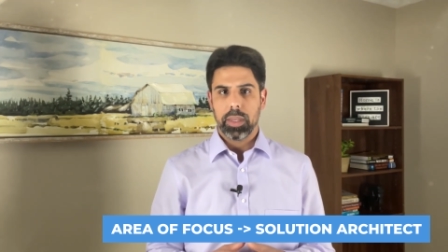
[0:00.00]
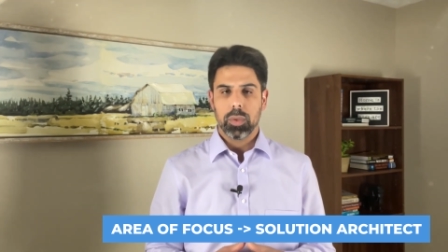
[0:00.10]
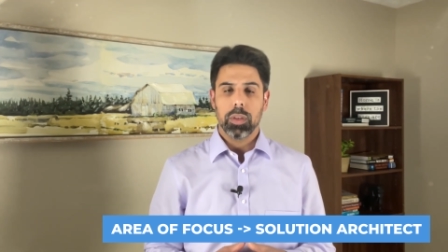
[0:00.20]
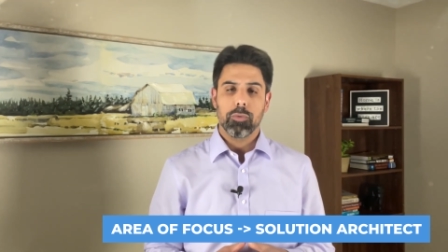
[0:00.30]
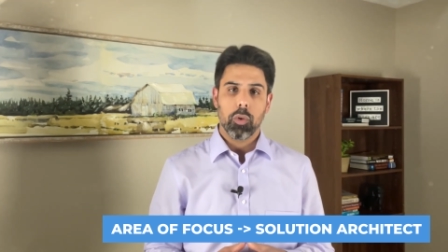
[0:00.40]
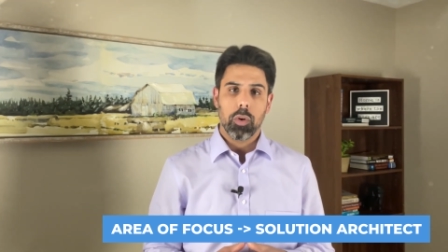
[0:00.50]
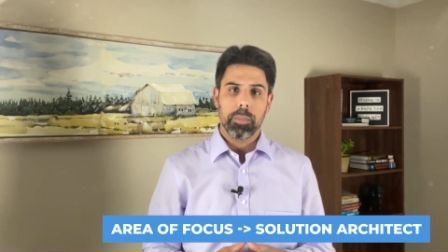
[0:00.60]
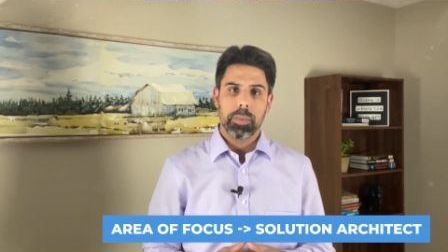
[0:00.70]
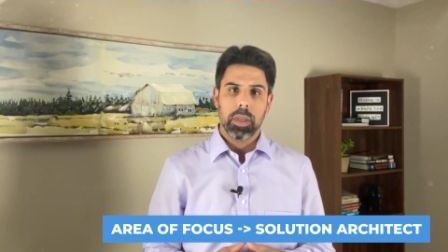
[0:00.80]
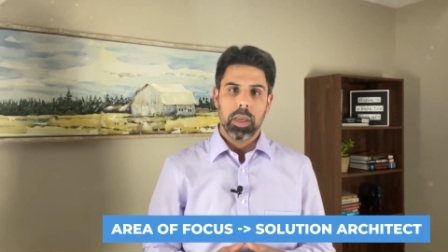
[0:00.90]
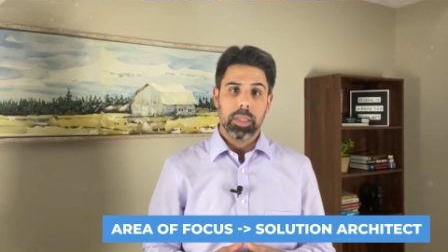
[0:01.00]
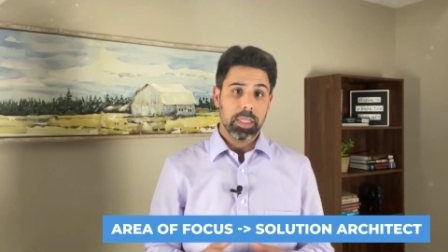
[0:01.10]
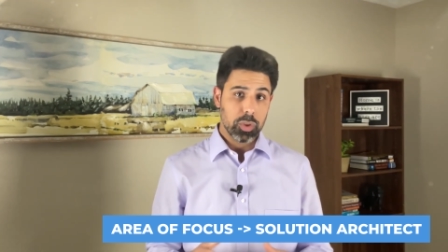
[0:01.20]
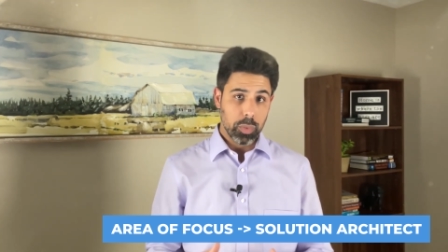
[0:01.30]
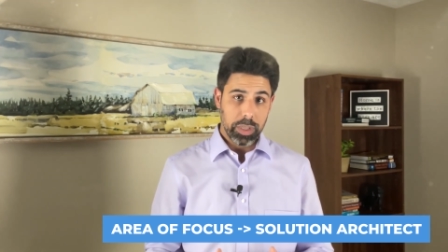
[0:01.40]
to inform the
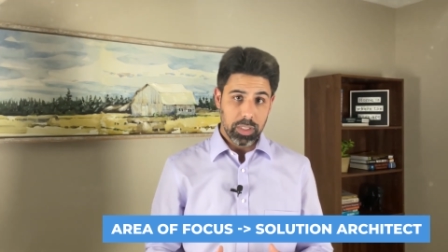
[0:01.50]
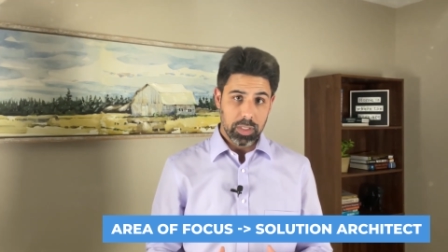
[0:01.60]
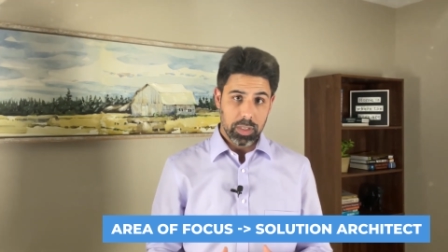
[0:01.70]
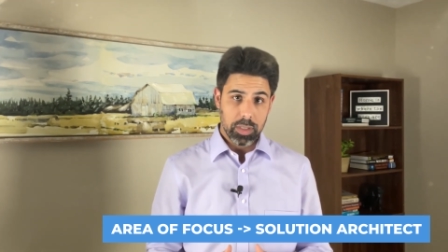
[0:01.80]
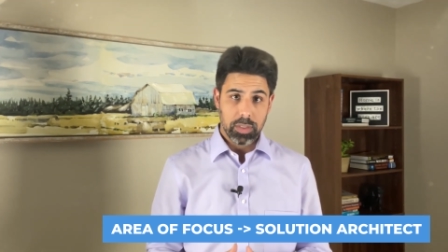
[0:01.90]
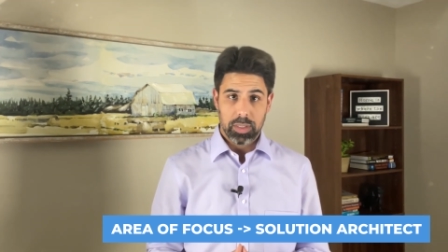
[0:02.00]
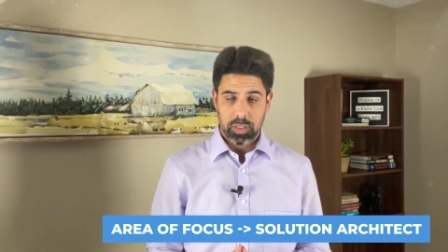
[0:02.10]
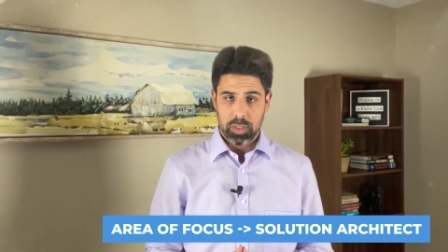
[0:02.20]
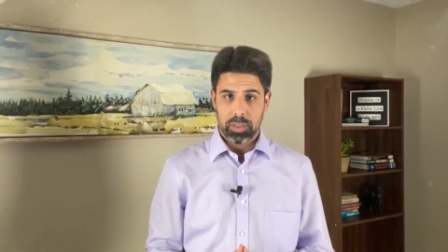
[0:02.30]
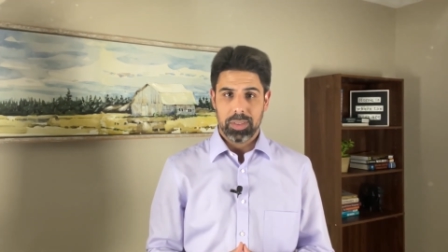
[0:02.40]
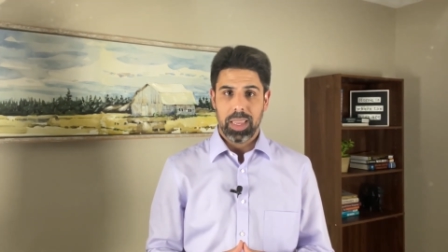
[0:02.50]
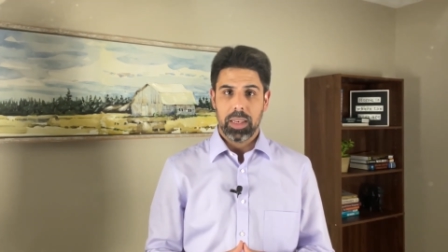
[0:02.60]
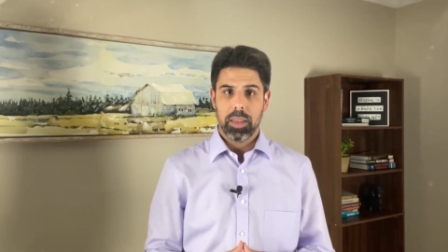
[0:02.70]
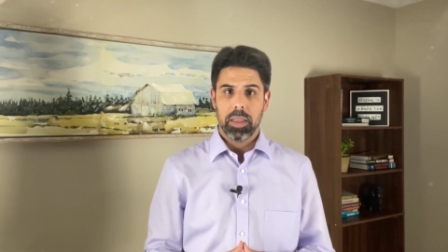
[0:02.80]
strategic decisions and